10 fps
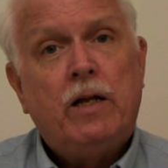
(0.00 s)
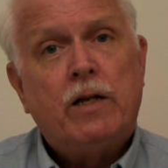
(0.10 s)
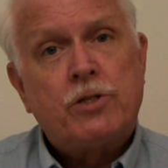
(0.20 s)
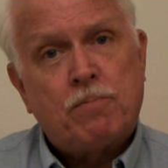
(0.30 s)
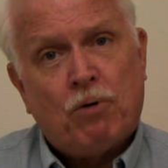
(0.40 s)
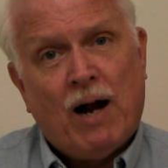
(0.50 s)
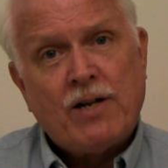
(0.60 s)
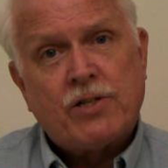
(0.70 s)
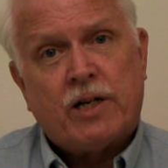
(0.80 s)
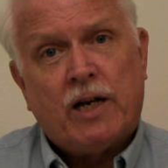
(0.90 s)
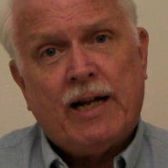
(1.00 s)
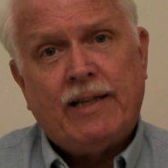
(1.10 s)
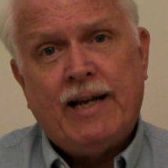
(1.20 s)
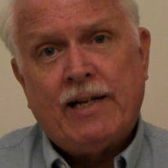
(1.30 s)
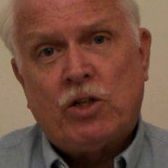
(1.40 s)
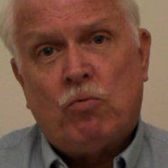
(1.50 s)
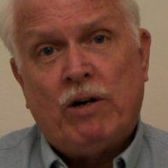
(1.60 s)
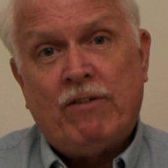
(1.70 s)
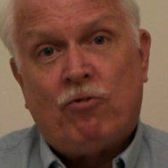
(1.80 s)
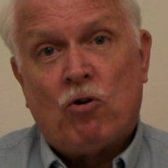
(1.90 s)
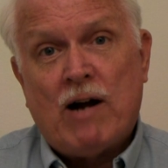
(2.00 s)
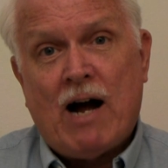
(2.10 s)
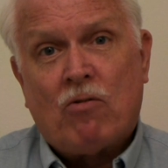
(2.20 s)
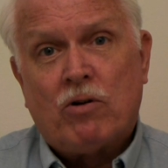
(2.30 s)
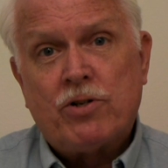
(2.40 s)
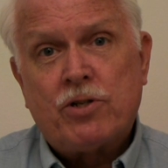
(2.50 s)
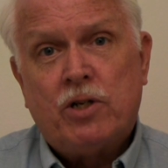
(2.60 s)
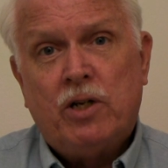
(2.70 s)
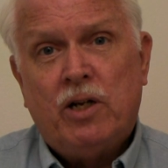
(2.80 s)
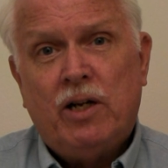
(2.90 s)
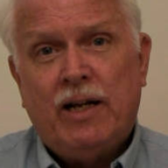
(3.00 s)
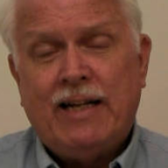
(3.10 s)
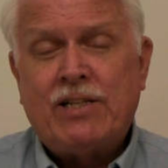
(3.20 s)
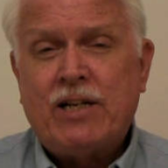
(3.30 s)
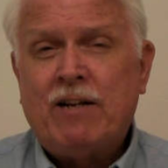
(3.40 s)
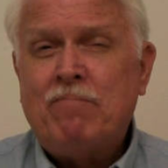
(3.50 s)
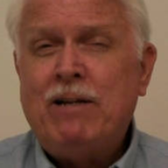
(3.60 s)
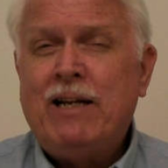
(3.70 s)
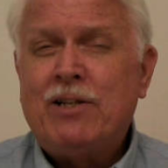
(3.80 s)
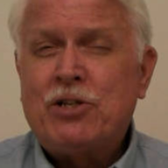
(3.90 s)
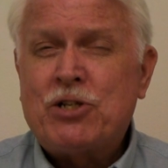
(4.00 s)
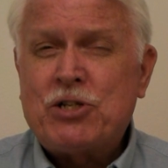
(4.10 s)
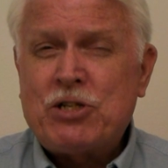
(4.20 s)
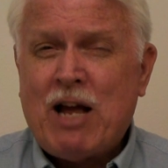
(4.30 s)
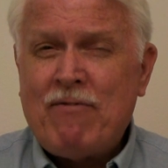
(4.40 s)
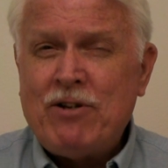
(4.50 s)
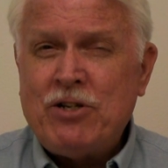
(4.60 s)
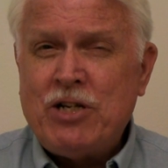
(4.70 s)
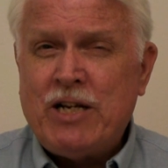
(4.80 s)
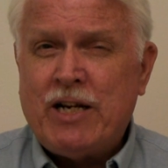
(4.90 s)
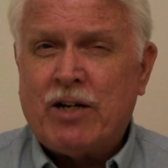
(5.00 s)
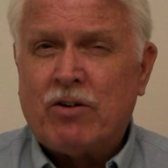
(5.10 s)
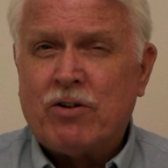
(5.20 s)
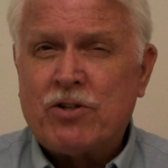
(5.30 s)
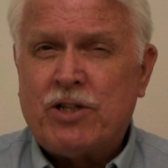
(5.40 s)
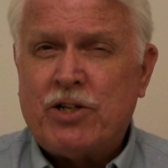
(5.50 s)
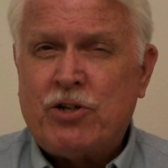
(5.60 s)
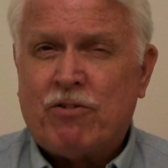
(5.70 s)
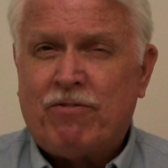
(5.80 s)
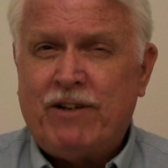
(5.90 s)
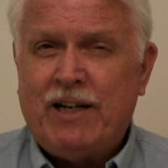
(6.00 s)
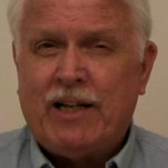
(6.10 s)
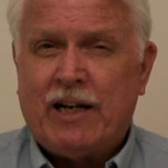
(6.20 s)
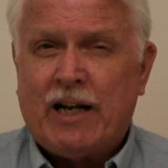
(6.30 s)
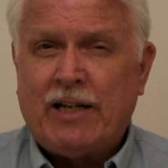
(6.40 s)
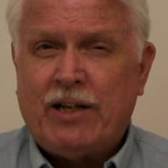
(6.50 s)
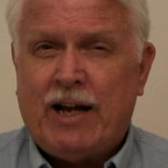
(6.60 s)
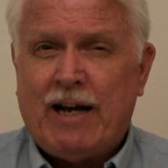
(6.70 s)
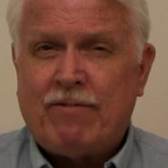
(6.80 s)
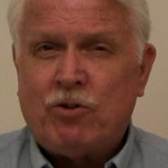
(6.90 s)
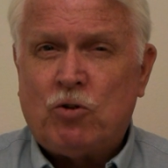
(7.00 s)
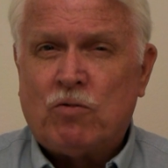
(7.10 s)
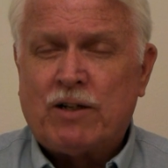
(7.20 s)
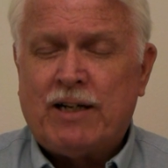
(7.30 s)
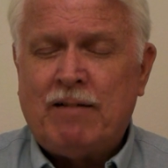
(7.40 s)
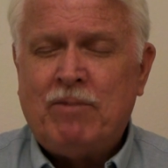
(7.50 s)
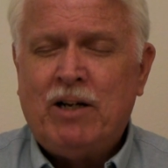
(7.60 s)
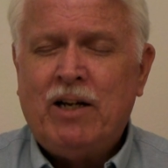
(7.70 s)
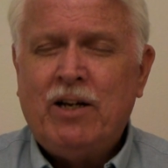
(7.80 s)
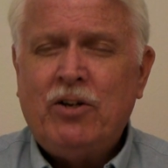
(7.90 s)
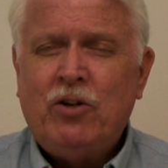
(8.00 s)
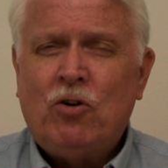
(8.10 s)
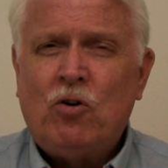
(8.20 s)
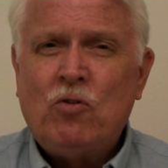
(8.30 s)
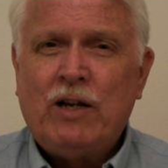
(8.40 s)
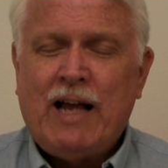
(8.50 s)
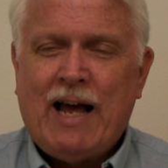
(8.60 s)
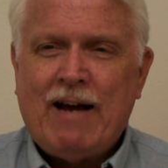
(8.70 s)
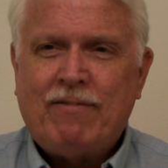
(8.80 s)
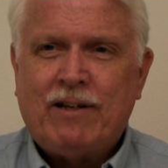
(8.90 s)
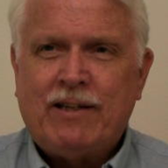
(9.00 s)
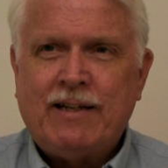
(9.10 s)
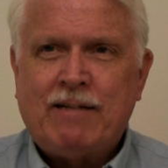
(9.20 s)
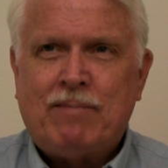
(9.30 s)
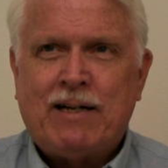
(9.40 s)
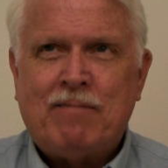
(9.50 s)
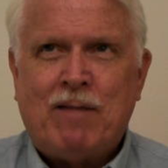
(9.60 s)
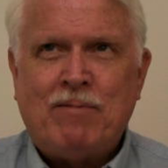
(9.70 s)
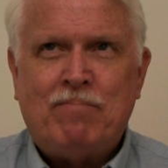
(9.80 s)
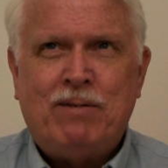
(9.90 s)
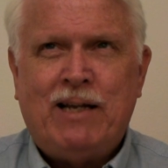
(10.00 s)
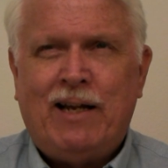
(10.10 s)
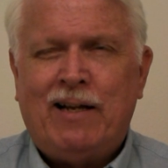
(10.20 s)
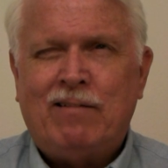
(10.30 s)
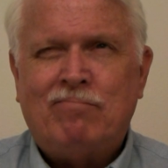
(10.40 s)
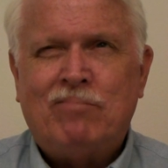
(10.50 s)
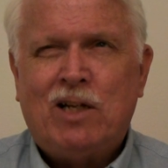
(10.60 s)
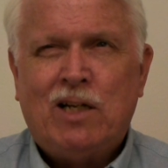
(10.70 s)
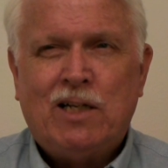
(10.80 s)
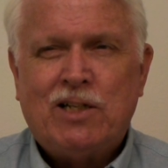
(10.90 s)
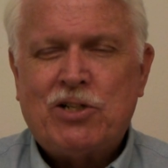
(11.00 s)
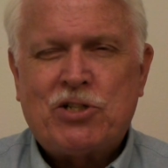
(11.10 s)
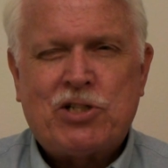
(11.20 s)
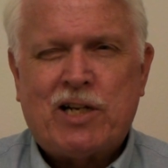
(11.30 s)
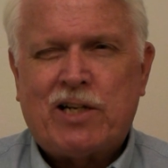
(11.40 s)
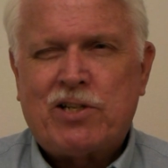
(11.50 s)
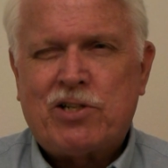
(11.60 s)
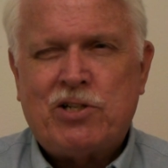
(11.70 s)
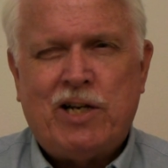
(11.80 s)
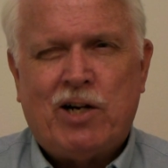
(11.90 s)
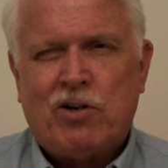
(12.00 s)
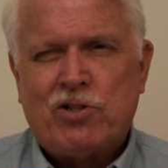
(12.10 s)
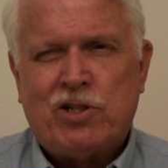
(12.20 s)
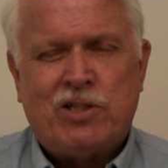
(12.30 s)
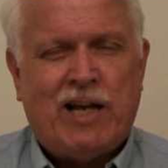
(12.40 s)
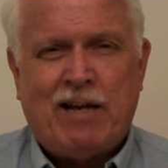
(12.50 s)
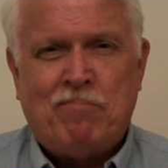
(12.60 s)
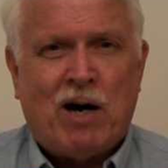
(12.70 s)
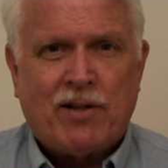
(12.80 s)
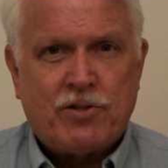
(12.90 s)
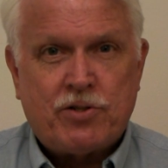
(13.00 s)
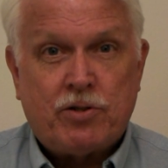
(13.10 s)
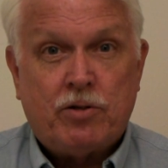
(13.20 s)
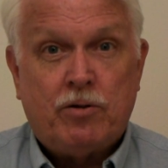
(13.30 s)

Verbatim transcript: Surprisingly, at the end of 24 hours, instead of being seven years that you're feeling like you have to overcome, you only have to think about it maybe being six years and 10 months